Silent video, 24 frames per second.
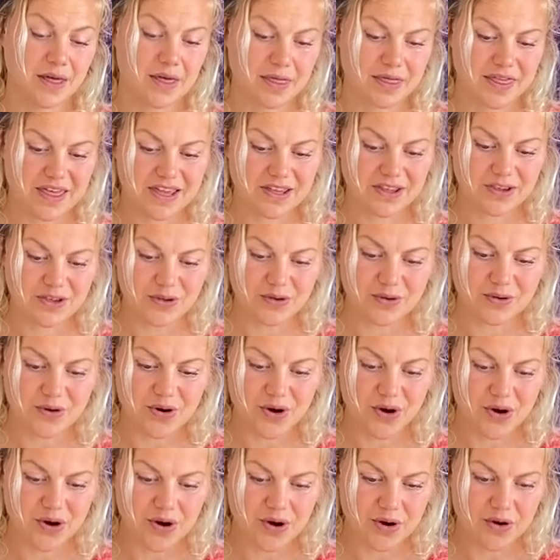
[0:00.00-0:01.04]
Thank you
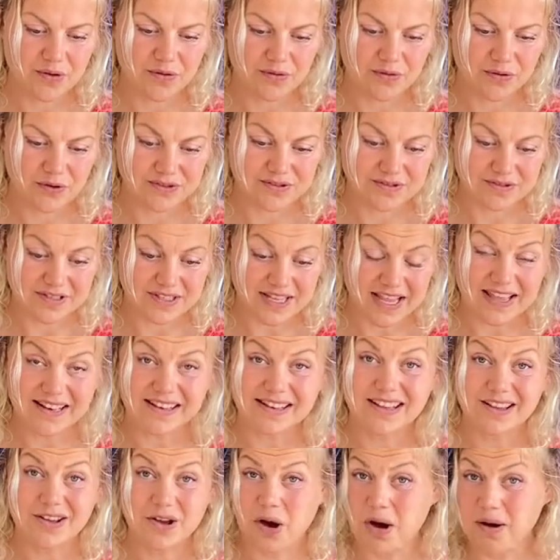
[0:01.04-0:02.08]
for
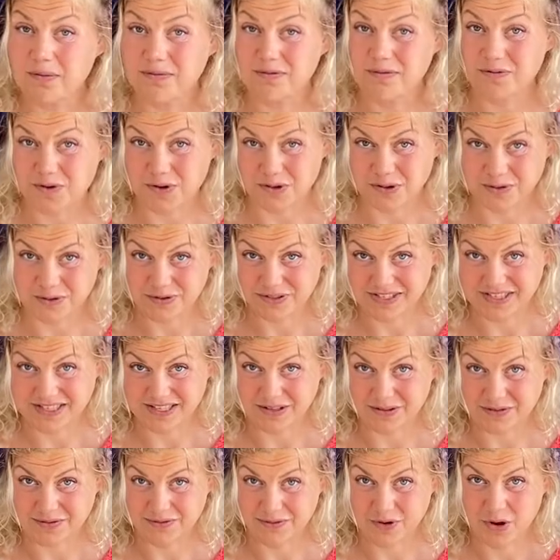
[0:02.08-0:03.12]
standing up for
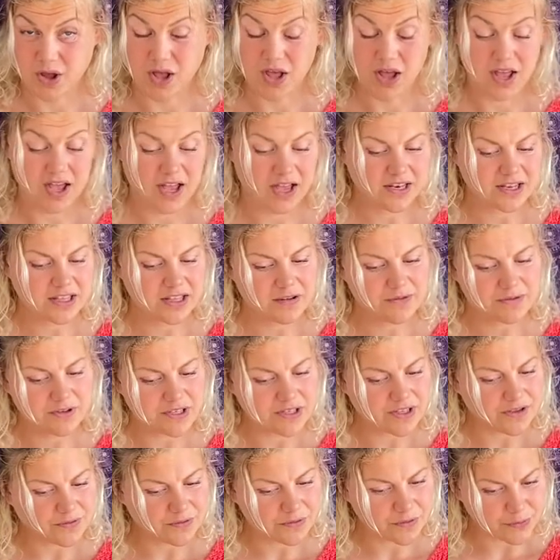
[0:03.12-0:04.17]
yourself. And even
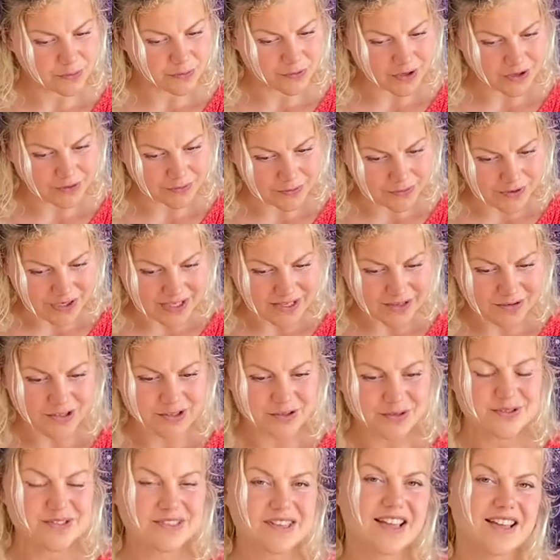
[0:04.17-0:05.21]
if you're not ready
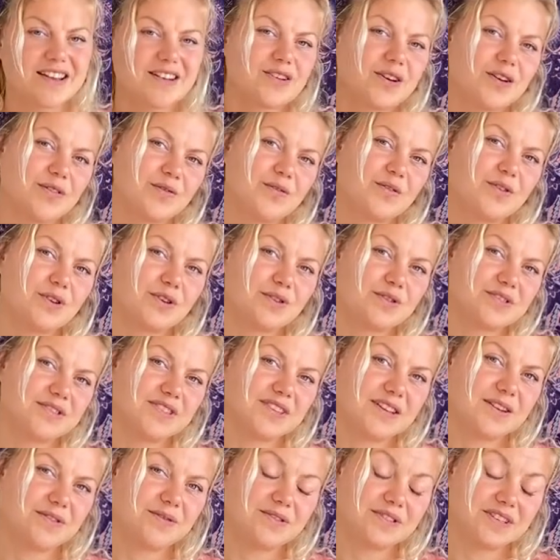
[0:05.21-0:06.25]
to stand up for
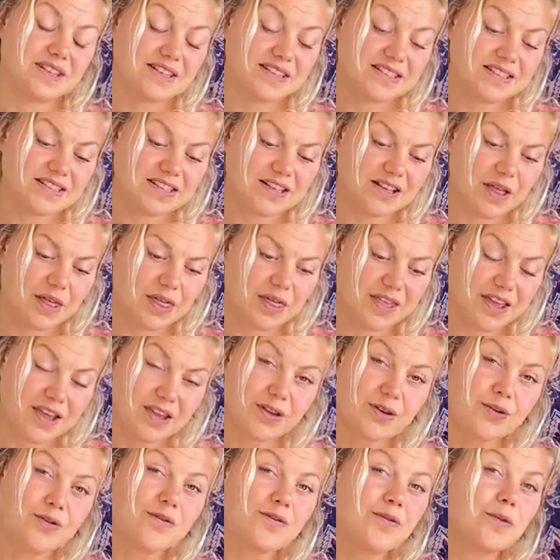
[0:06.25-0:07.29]
yourself, then still
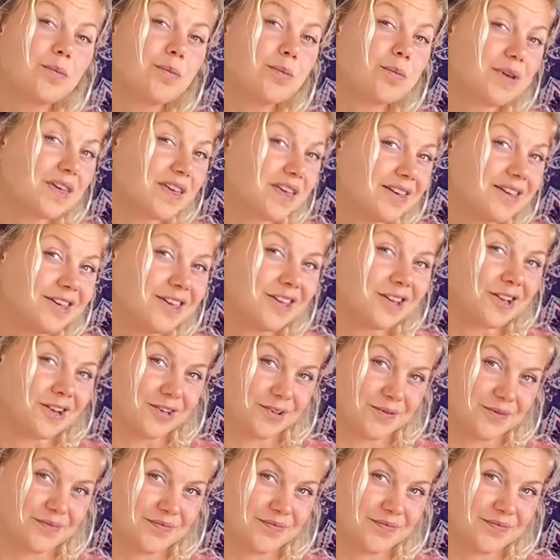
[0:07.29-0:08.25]
thank you for being here.